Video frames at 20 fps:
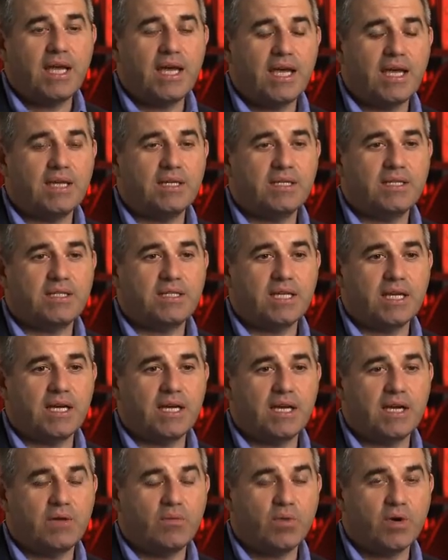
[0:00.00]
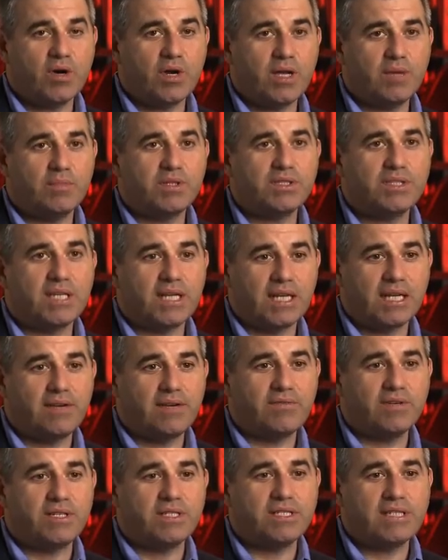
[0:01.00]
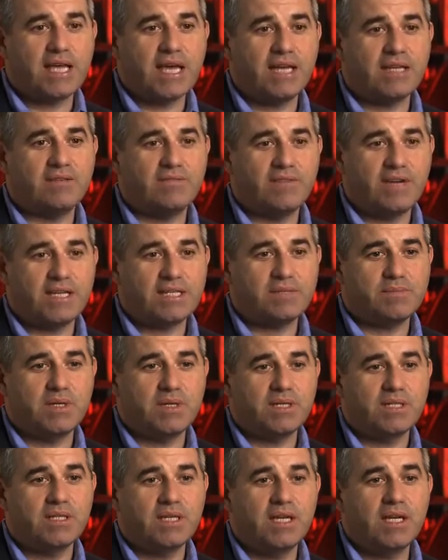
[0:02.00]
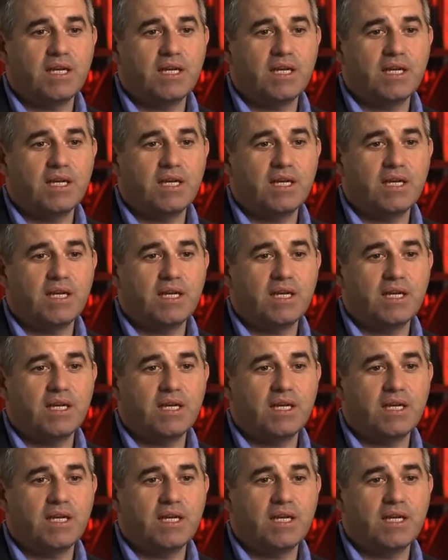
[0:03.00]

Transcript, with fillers: and, uh, and we're able to leverage that investment